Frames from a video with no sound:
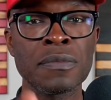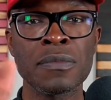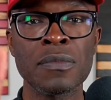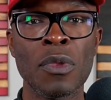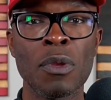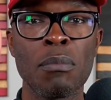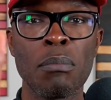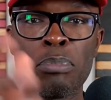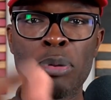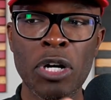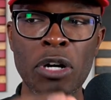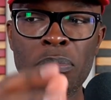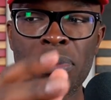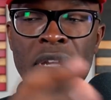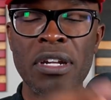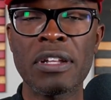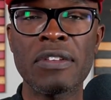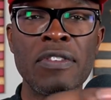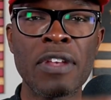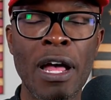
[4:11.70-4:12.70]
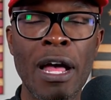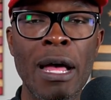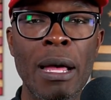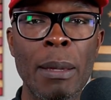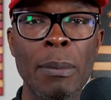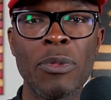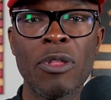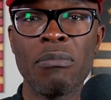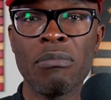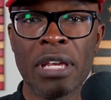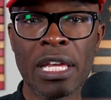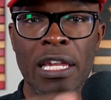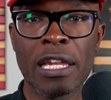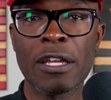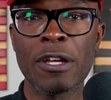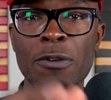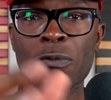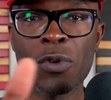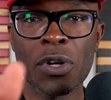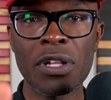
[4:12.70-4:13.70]
But by the time the
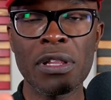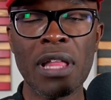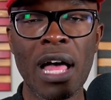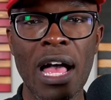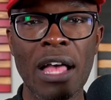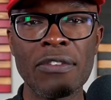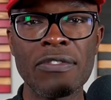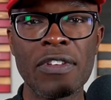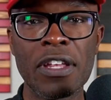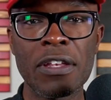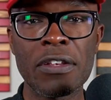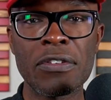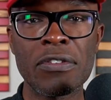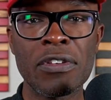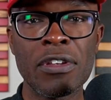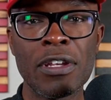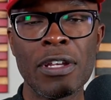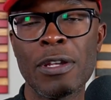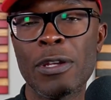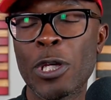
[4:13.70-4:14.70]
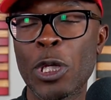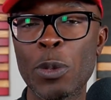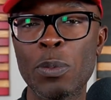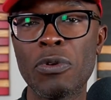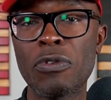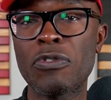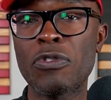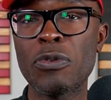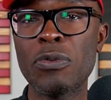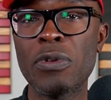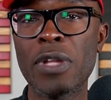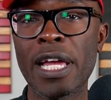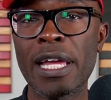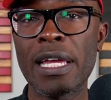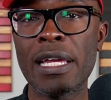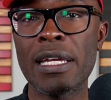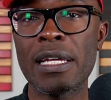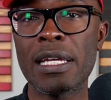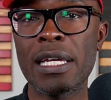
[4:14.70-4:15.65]
media realized this, it was too late.